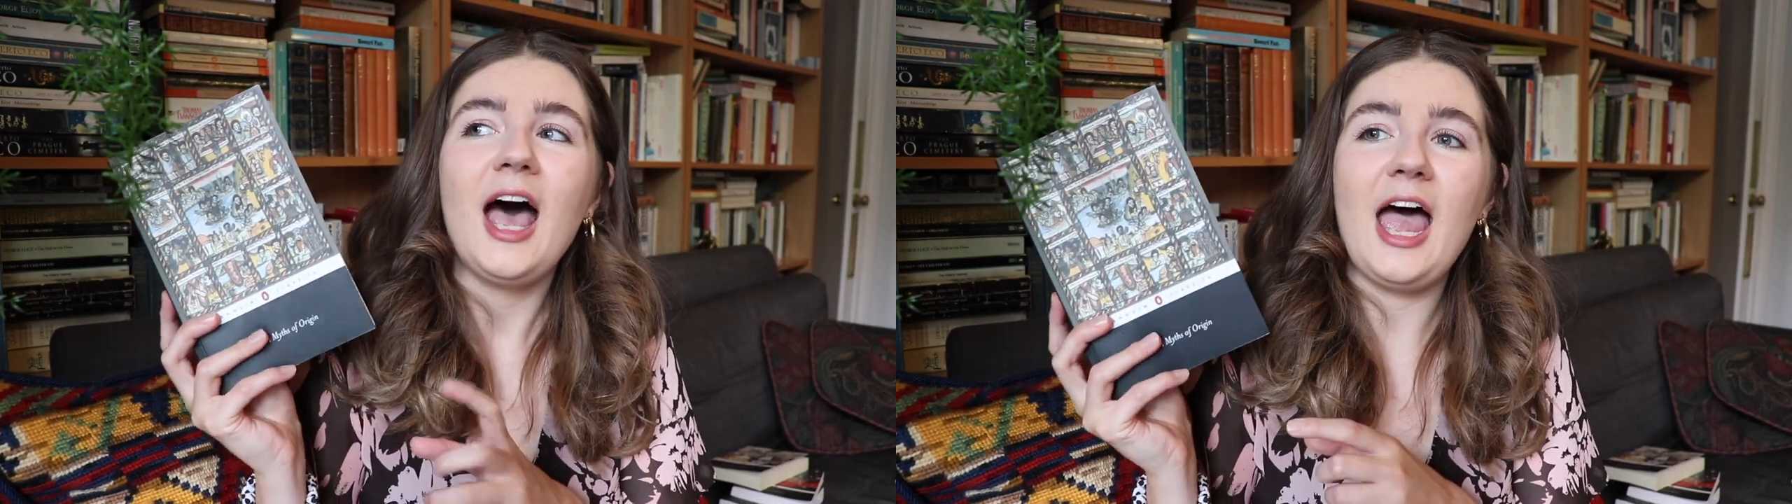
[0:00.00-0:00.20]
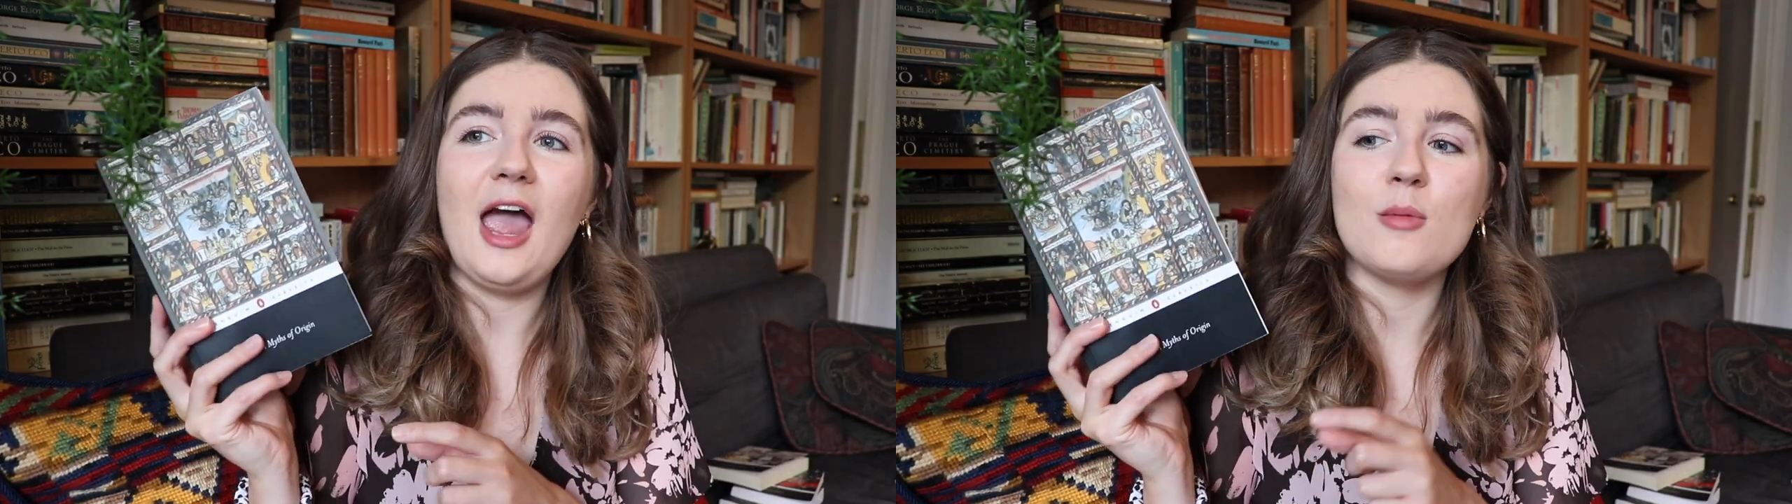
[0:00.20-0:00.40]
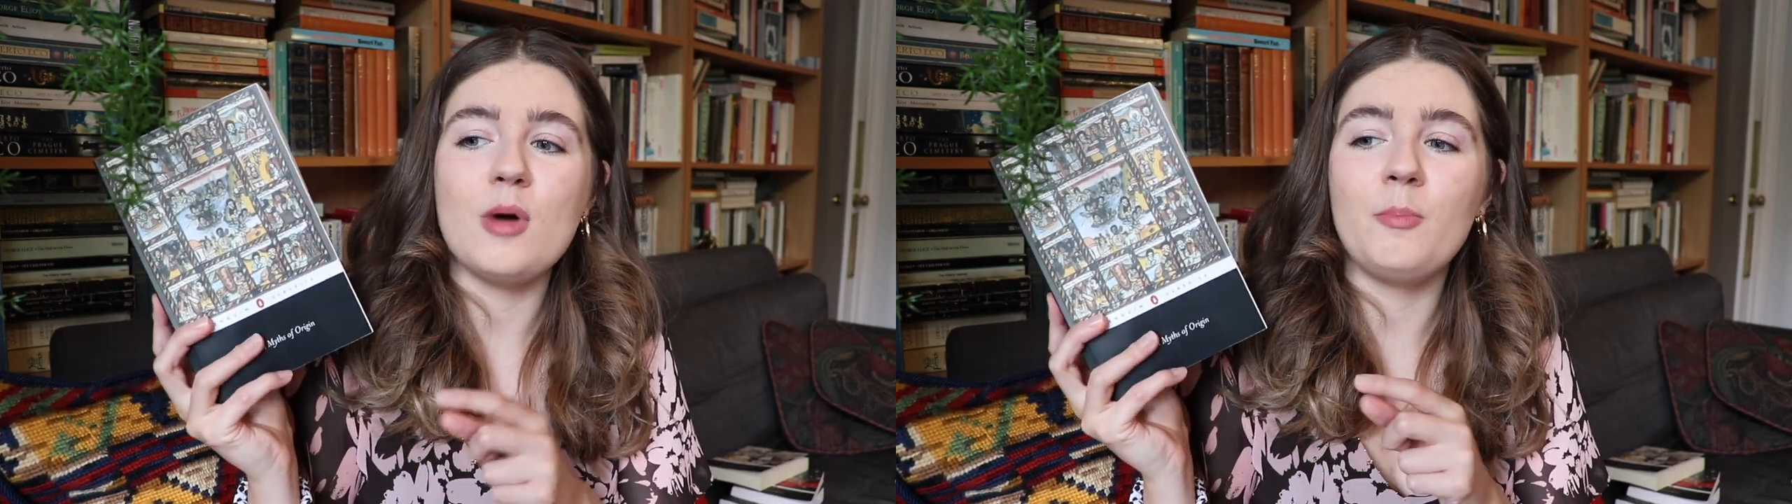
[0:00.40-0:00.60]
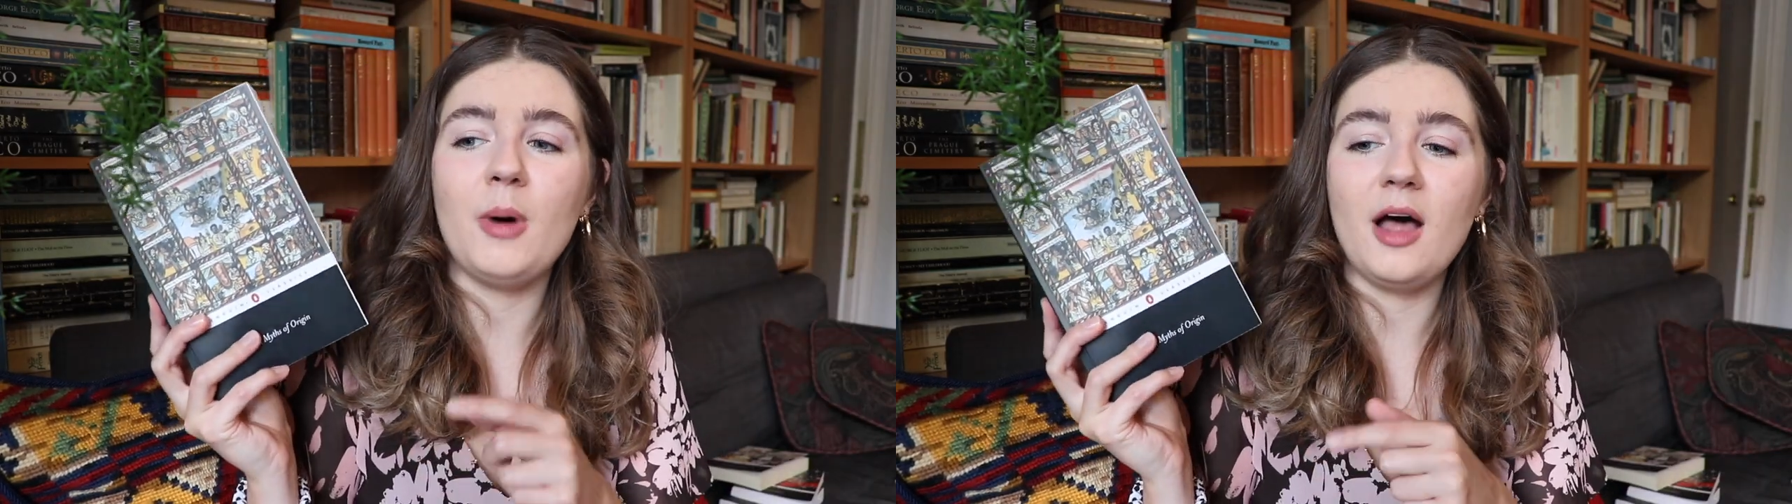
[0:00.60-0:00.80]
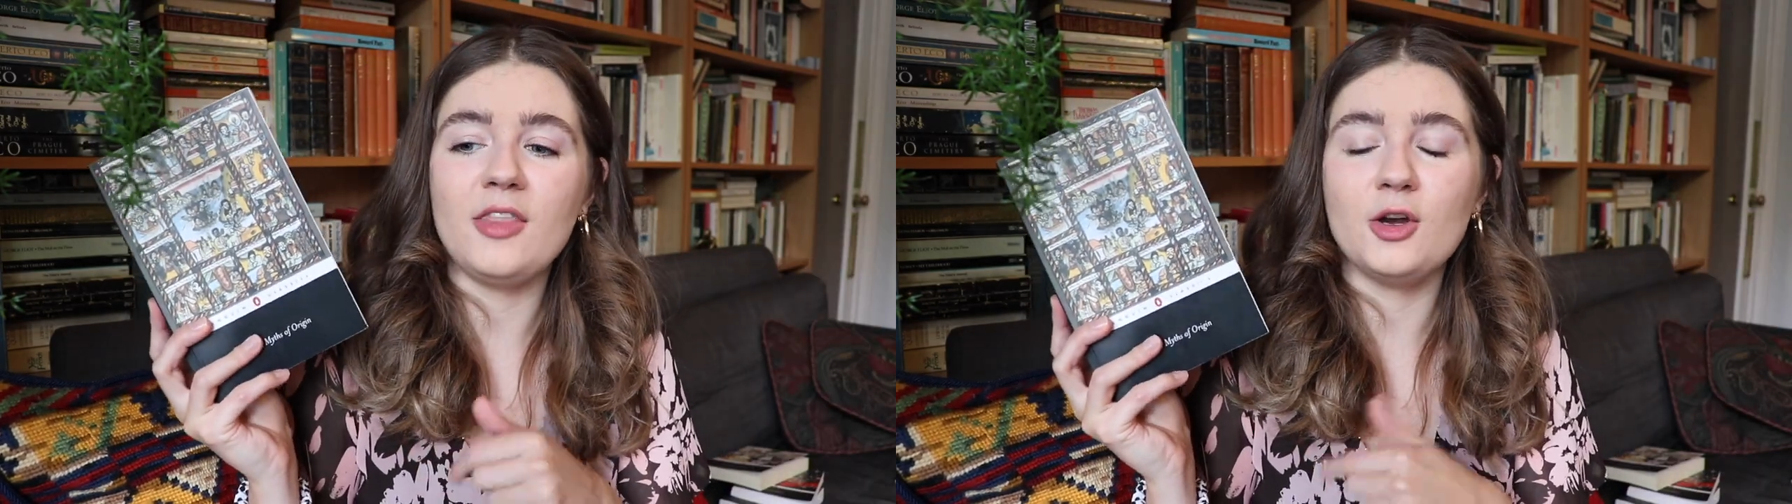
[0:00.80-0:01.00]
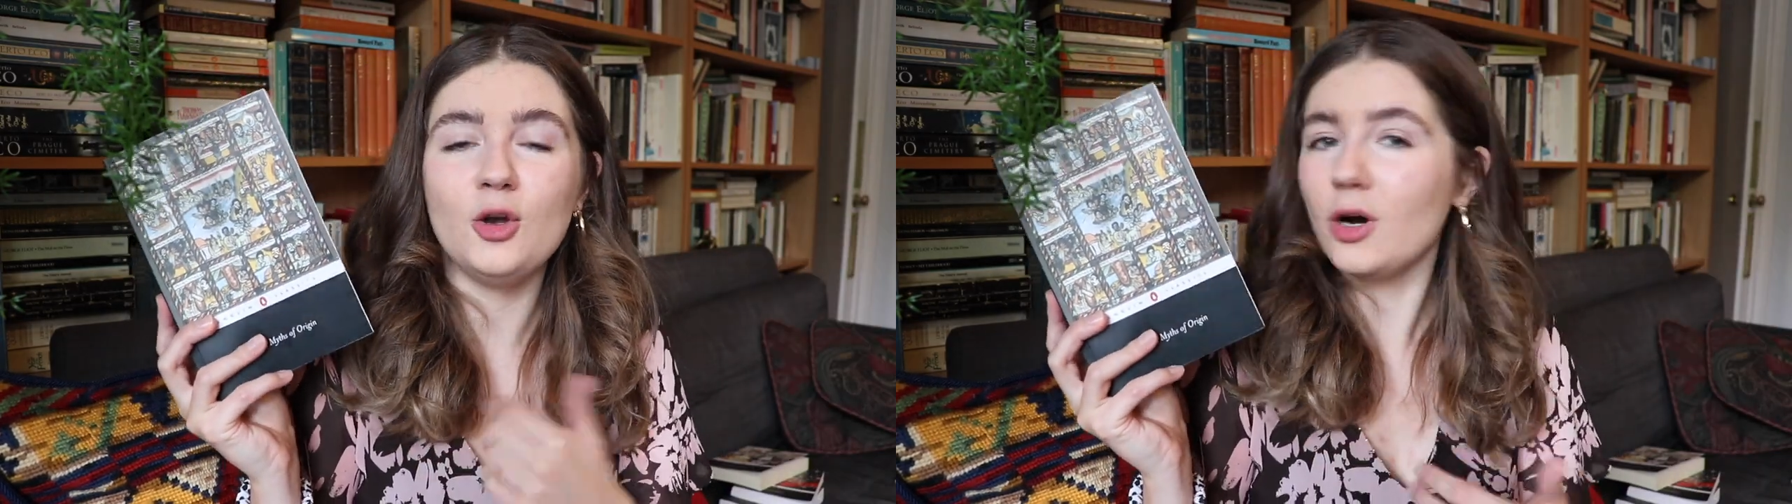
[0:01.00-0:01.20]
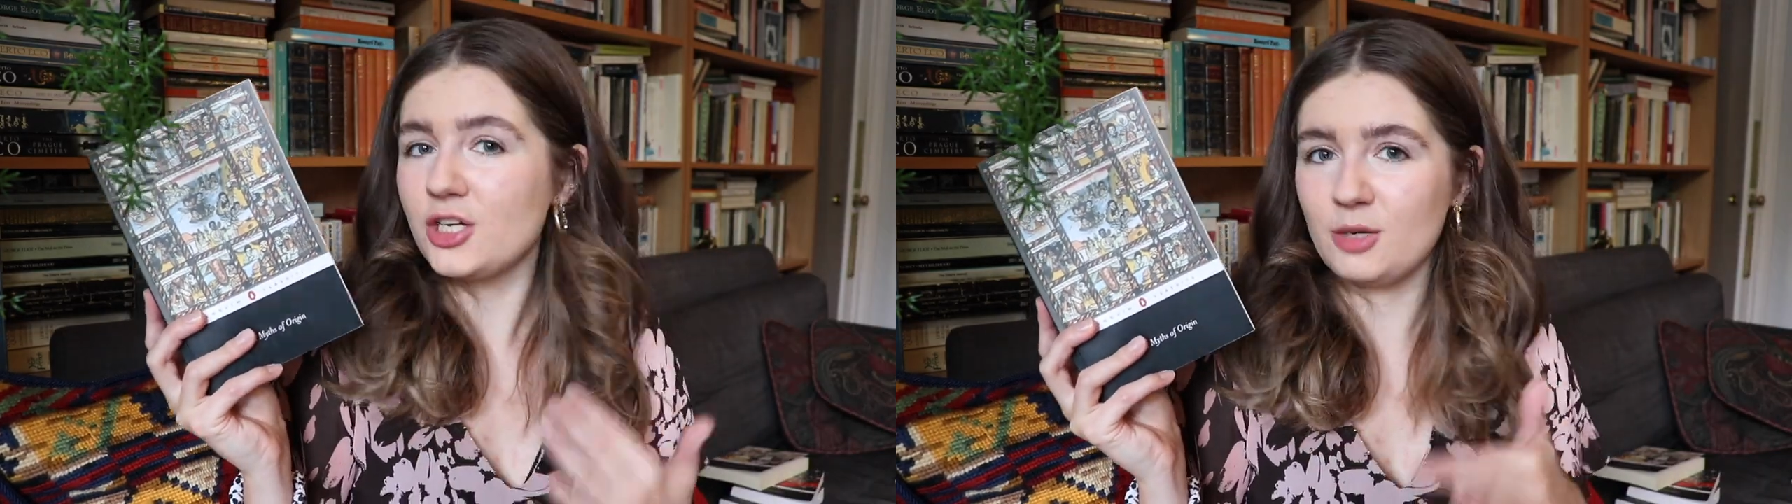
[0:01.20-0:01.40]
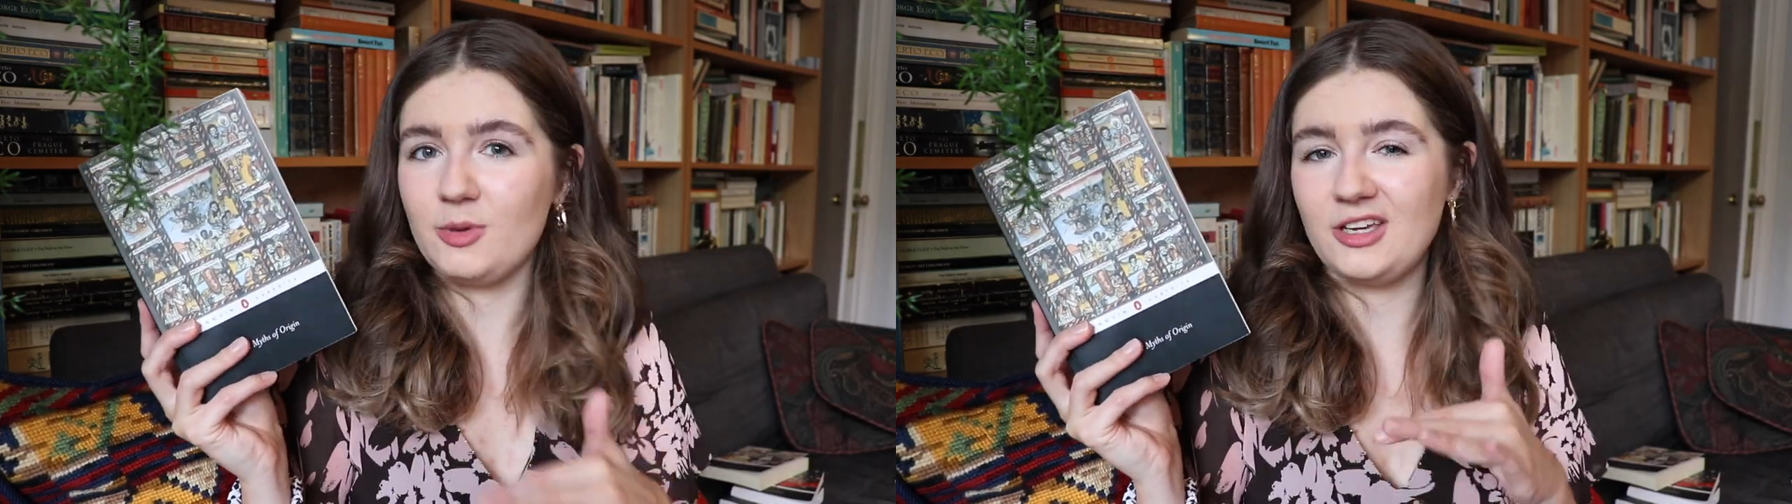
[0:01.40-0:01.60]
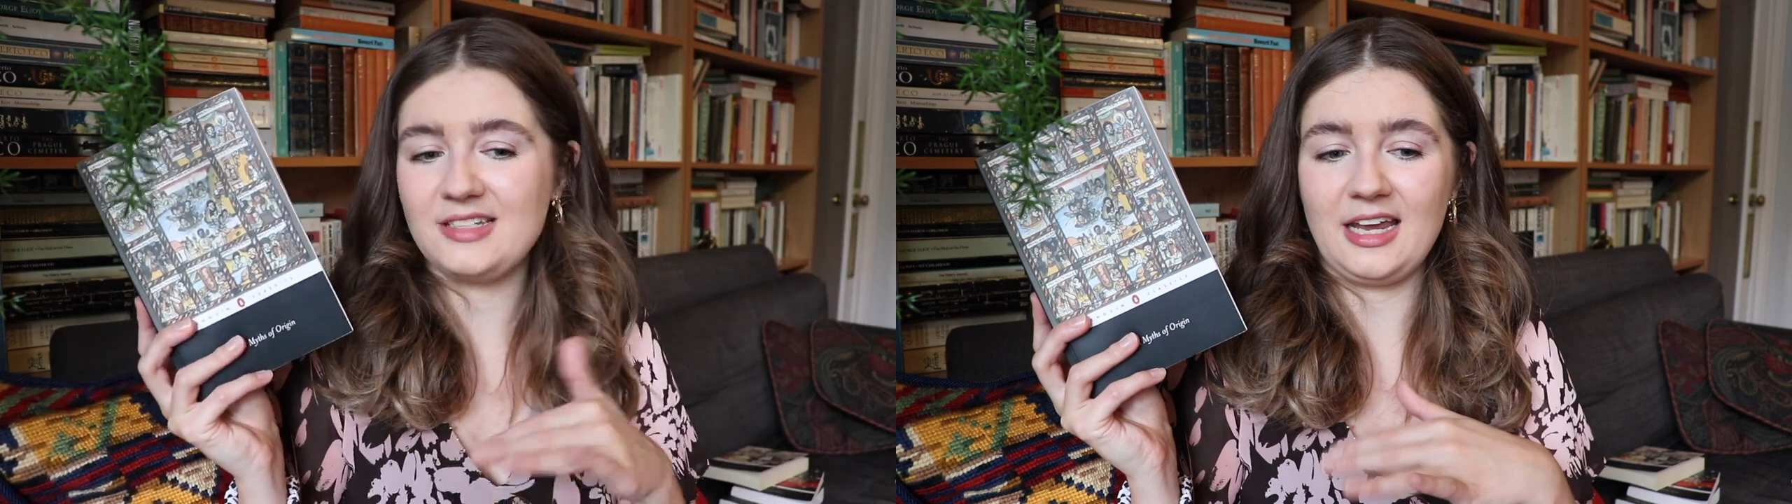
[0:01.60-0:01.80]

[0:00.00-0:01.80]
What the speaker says: but they're not attributed